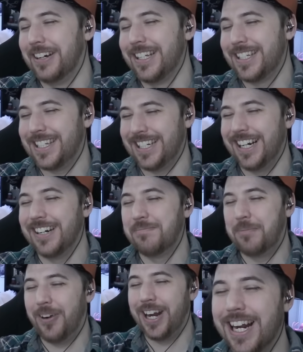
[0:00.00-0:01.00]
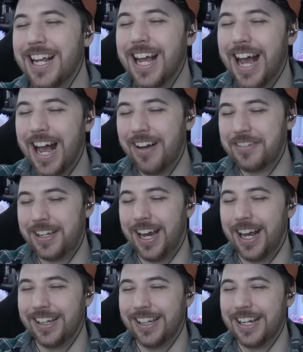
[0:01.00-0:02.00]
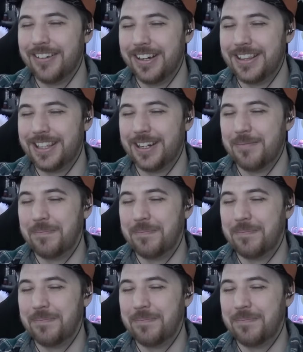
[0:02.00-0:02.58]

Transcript: a certain point of cuddling with your